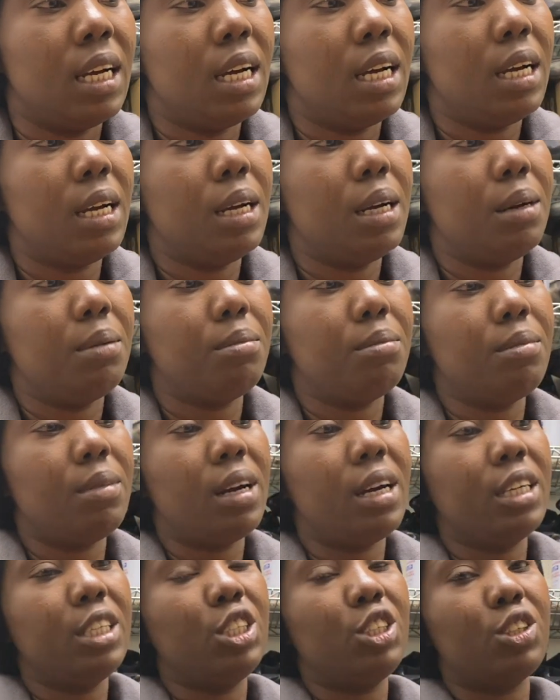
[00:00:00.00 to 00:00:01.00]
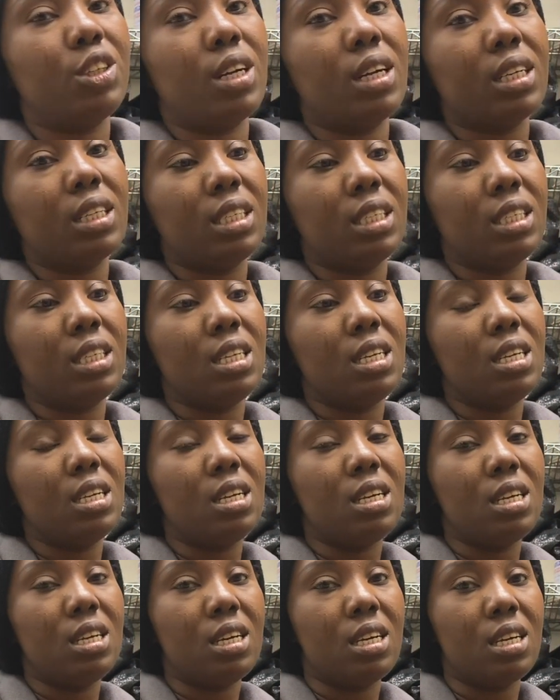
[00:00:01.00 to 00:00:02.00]
Um, I drank
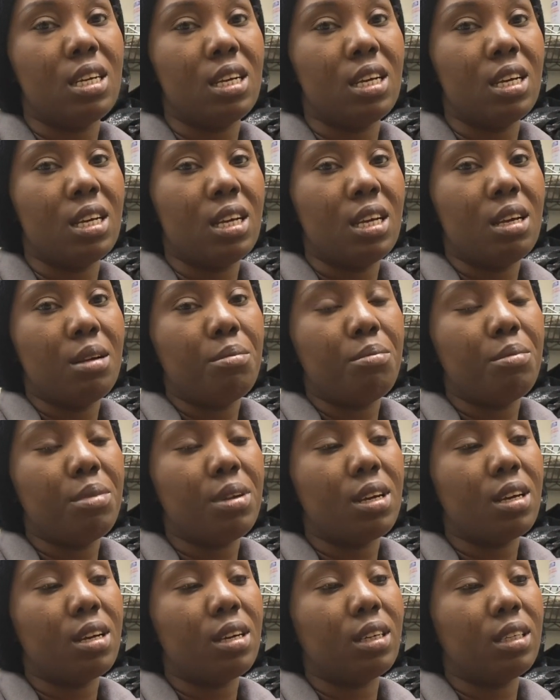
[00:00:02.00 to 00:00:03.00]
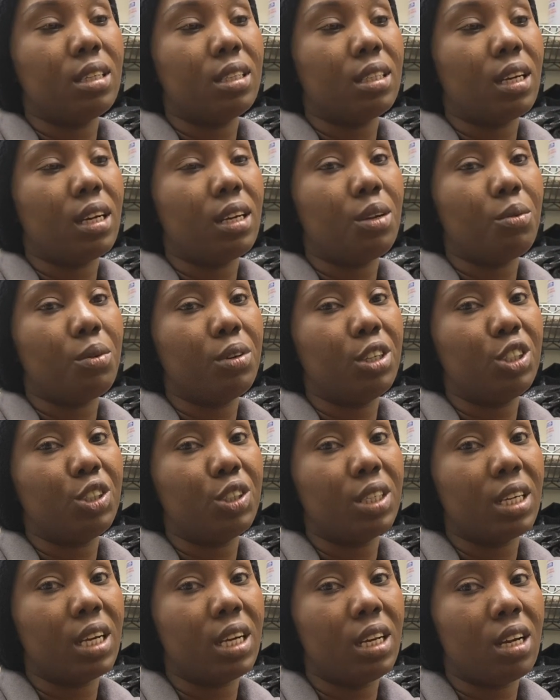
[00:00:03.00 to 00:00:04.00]
tea because I don't want to
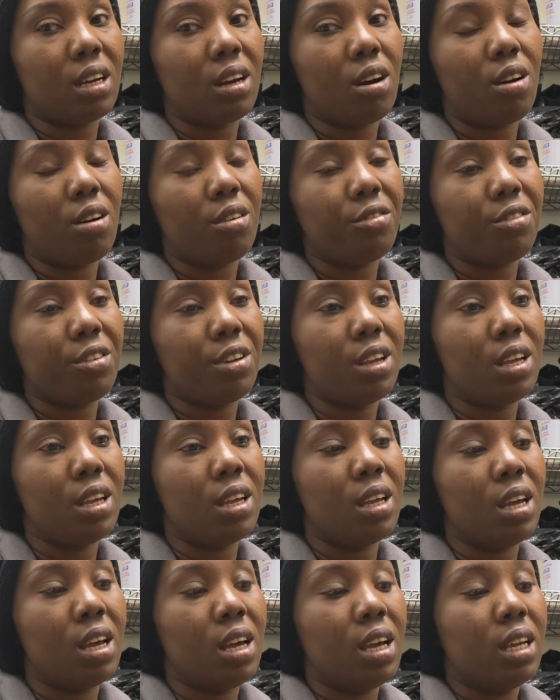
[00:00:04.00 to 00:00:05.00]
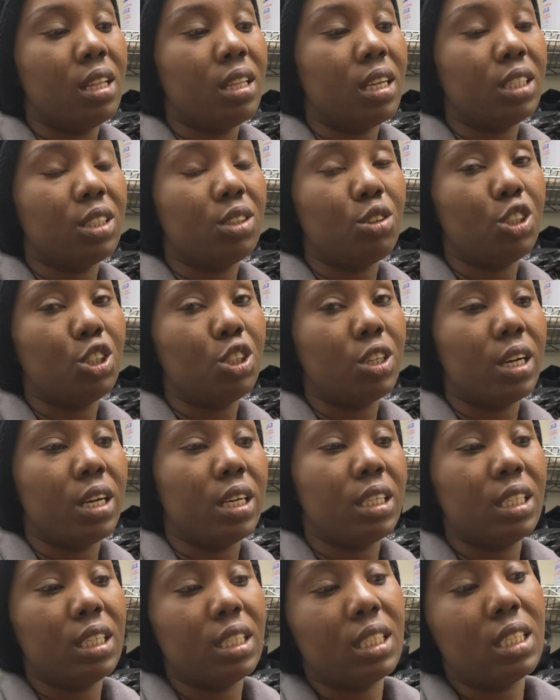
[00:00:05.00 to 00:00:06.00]
drink any coffee. There's no sugar
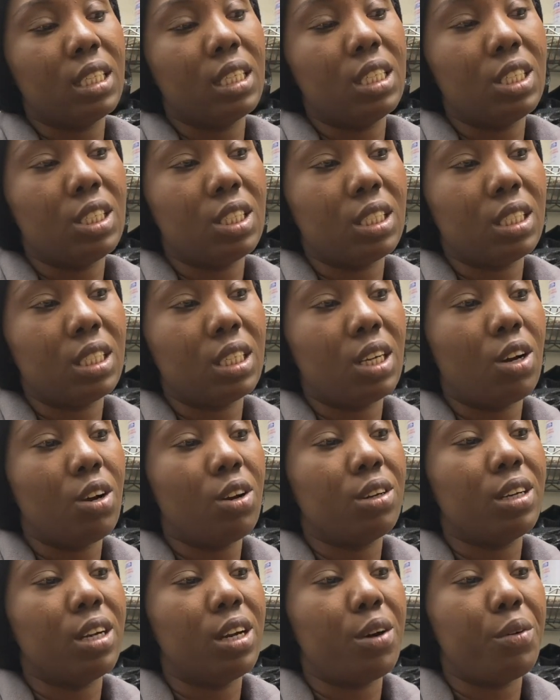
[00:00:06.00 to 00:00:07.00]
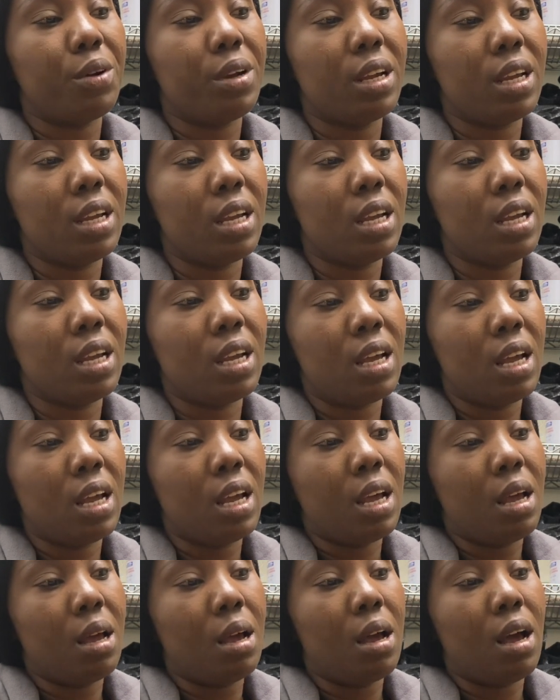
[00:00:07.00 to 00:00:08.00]
in this tea, just ordinary
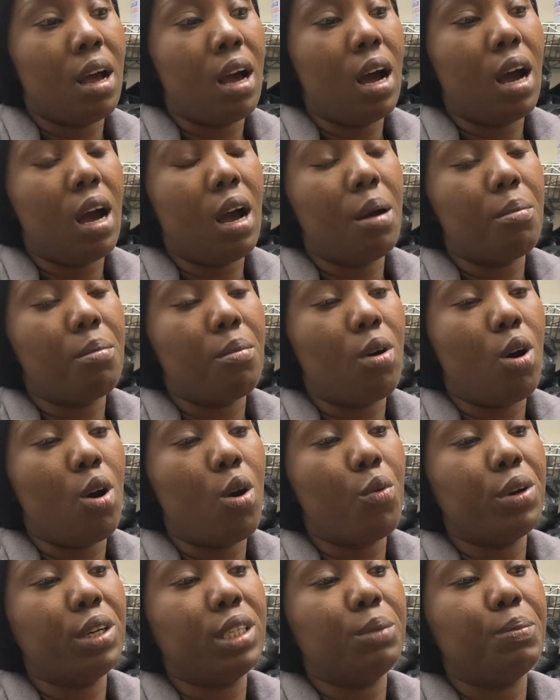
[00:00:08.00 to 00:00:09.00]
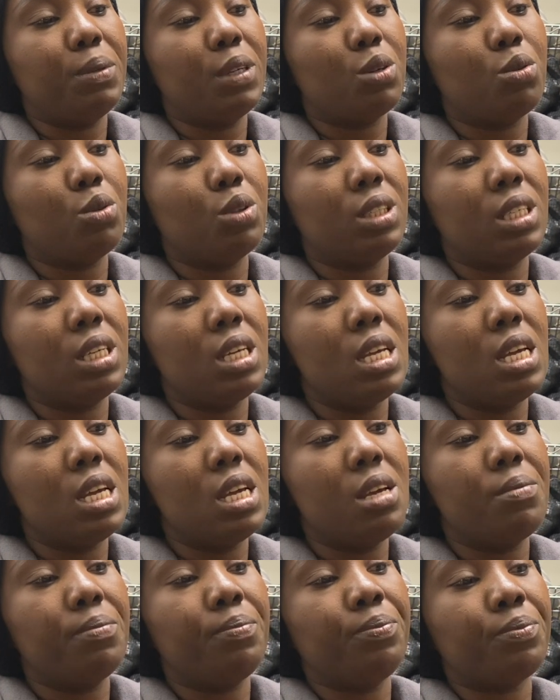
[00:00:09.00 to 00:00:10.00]
um, orange pekoe
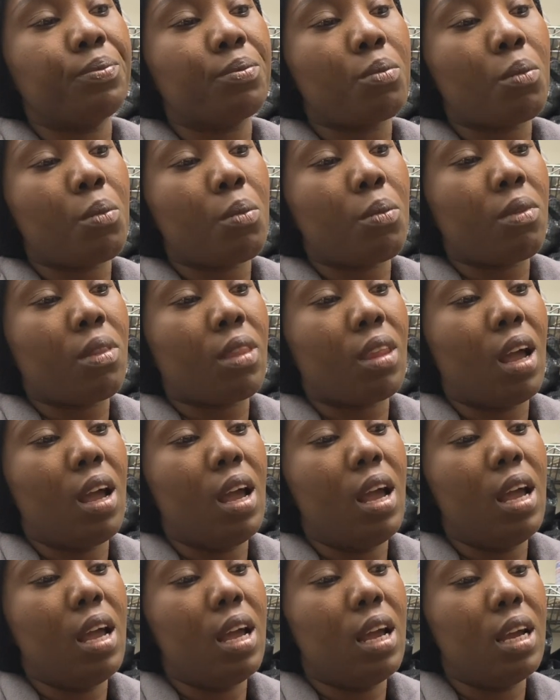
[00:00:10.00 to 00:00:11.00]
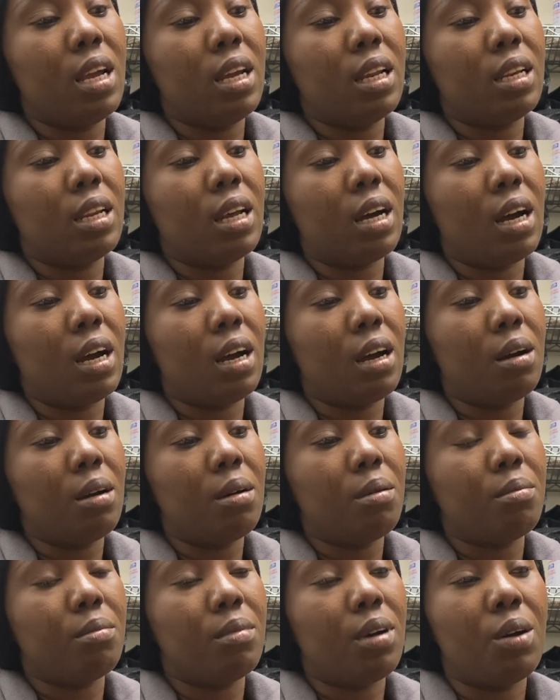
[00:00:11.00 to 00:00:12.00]
tea. And
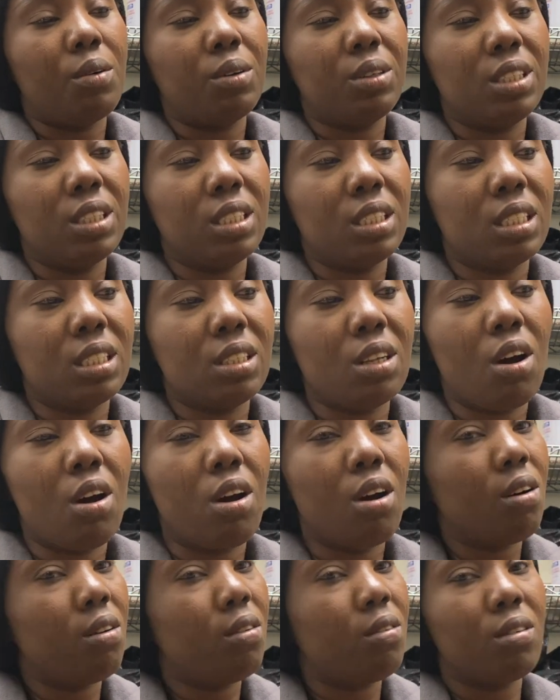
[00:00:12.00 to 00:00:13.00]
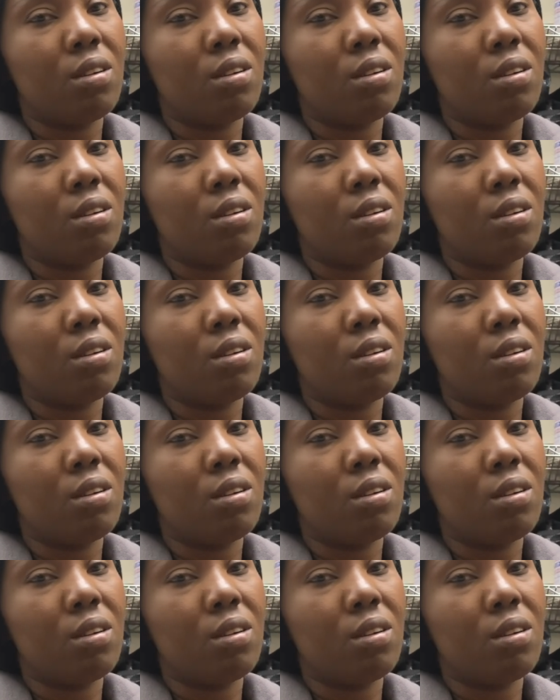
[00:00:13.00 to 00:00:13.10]
um, I was just not